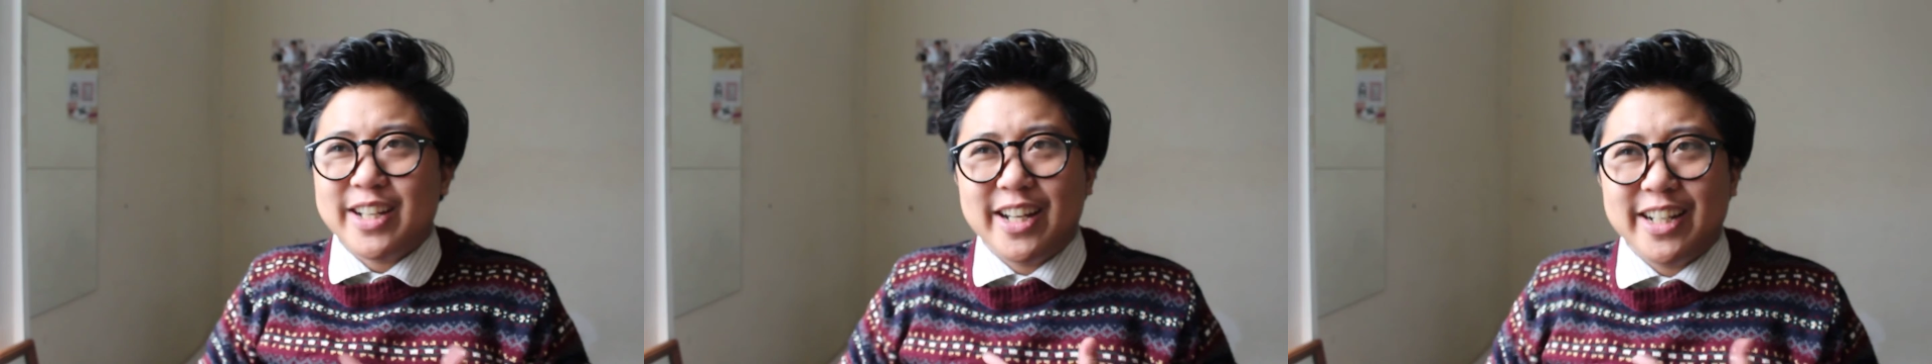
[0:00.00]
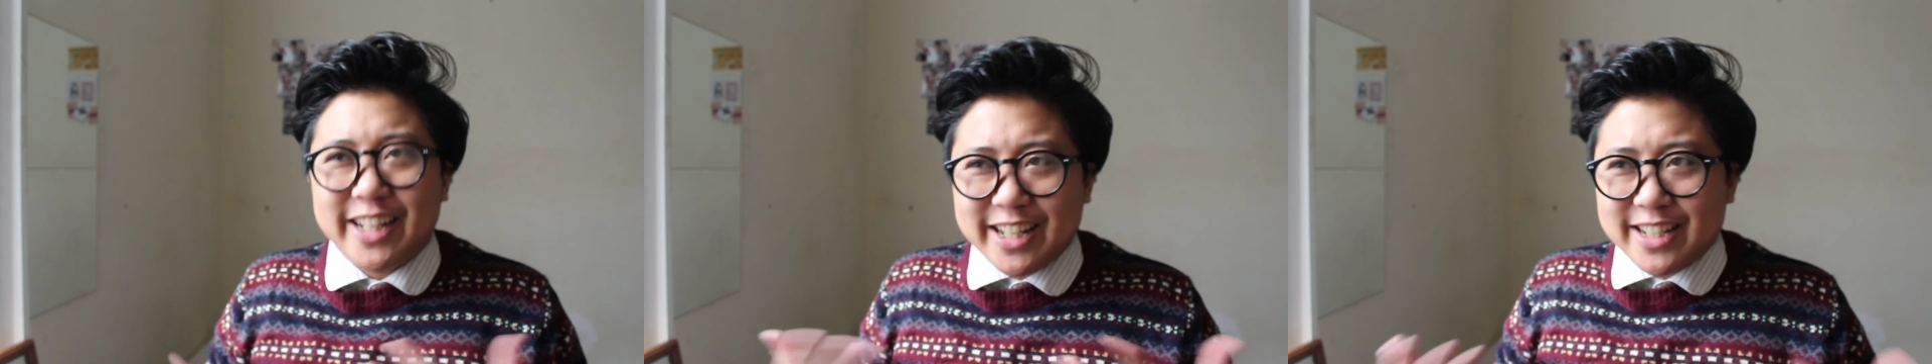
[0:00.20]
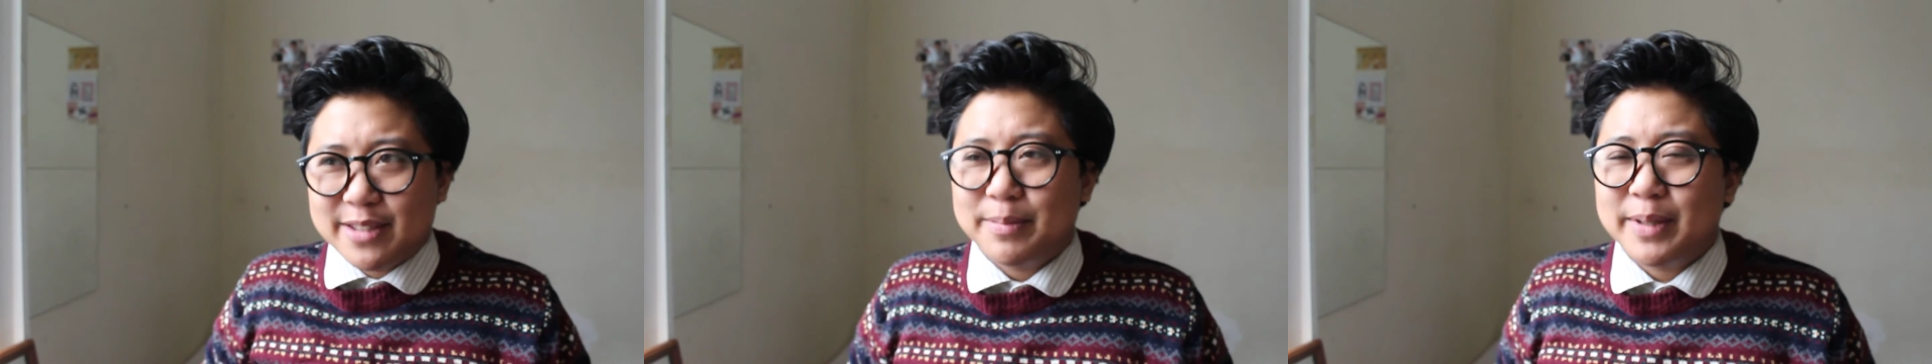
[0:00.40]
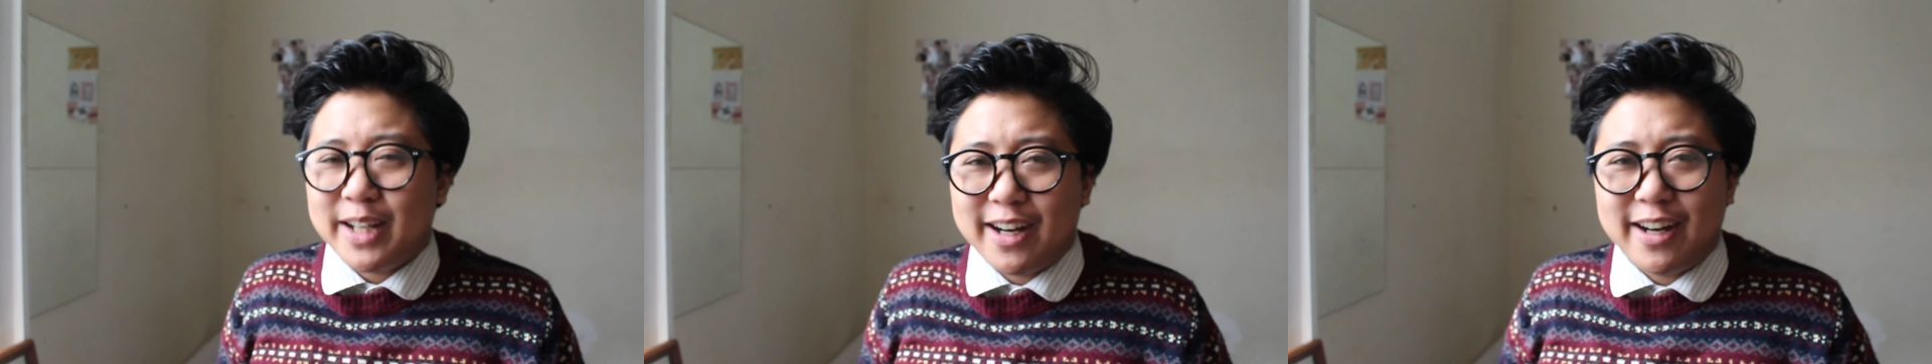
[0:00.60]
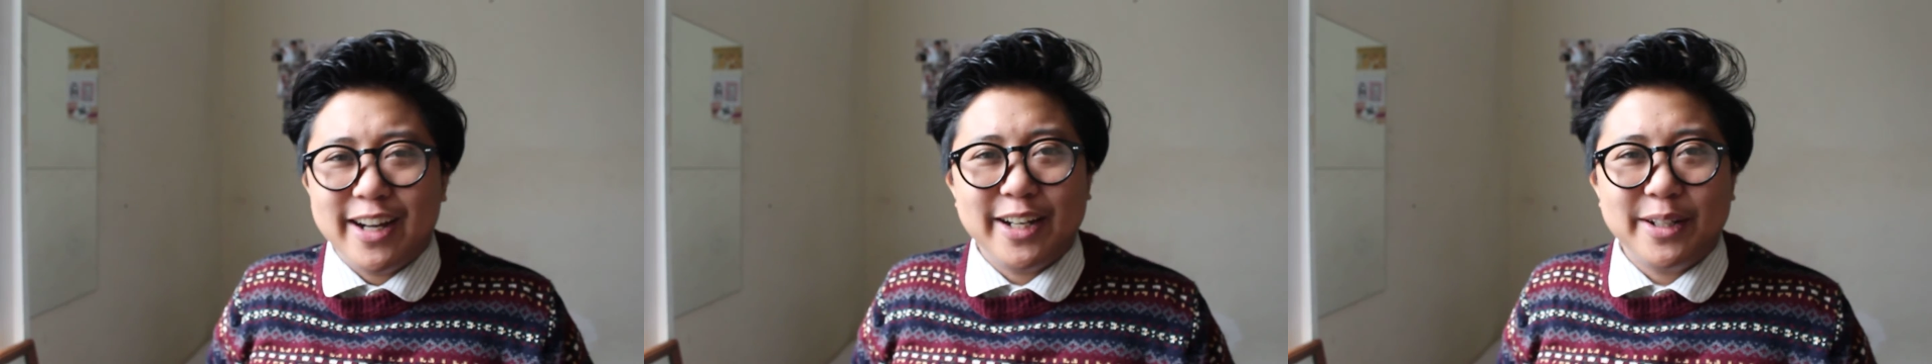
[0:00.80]
kind of gets a bit
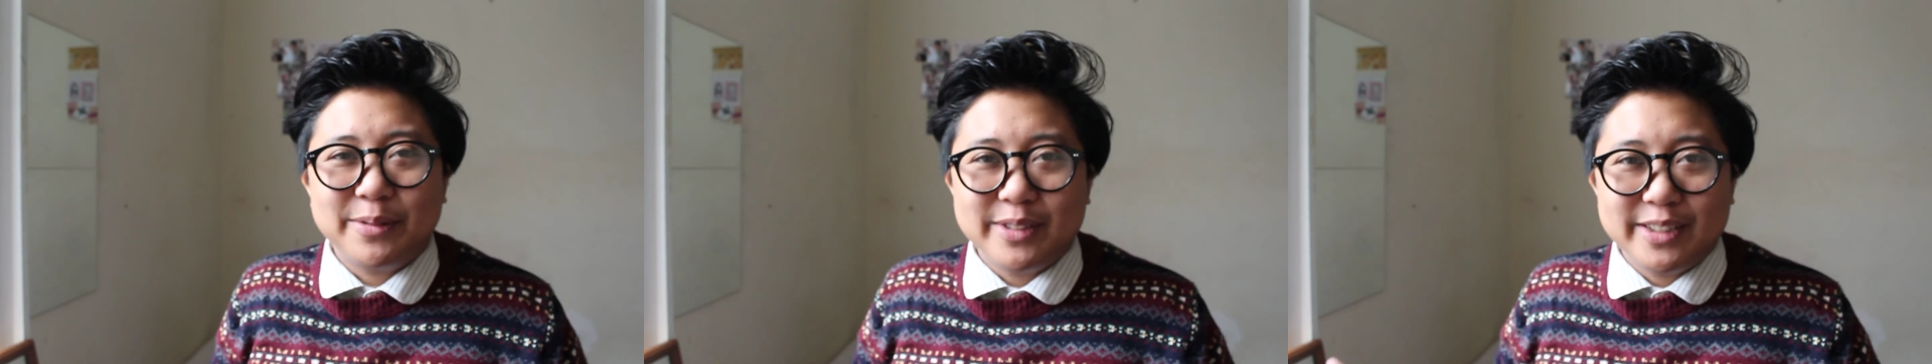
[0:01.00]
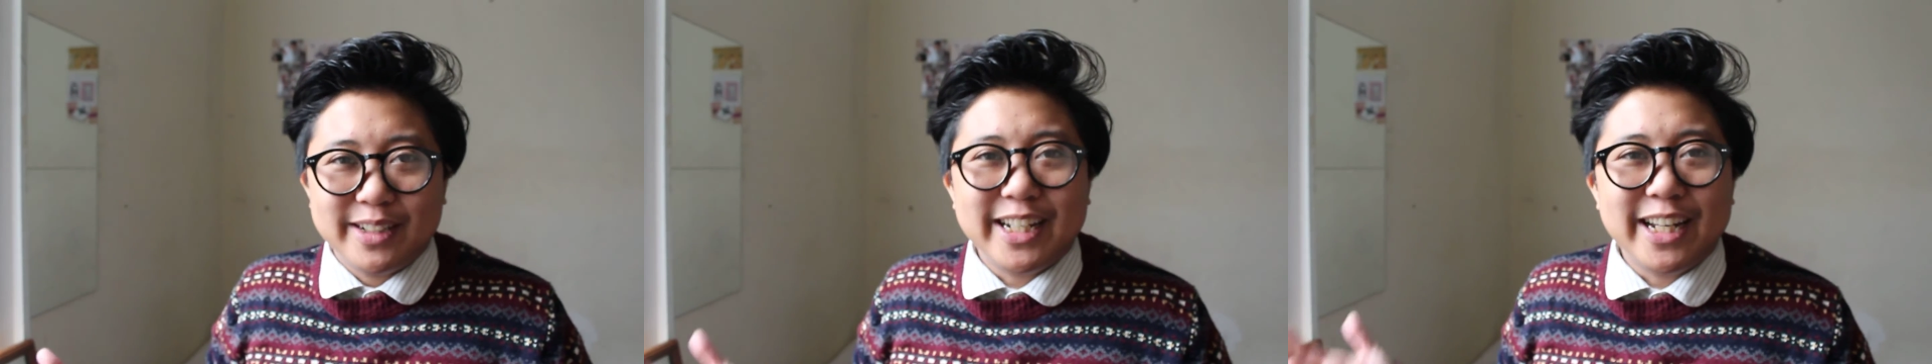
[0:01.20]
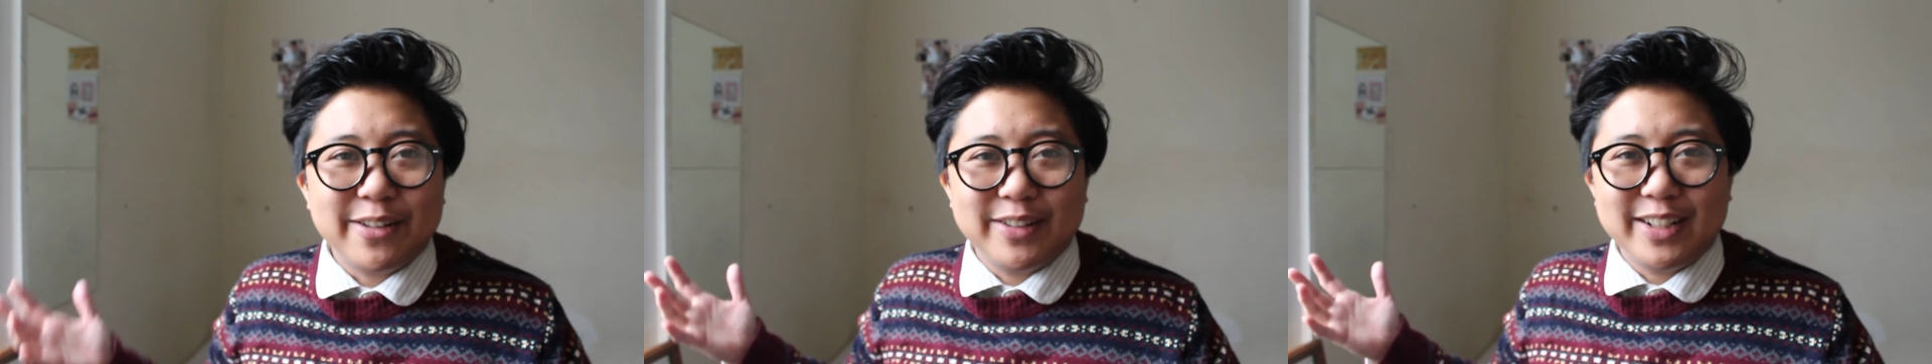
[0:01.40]
higher when I get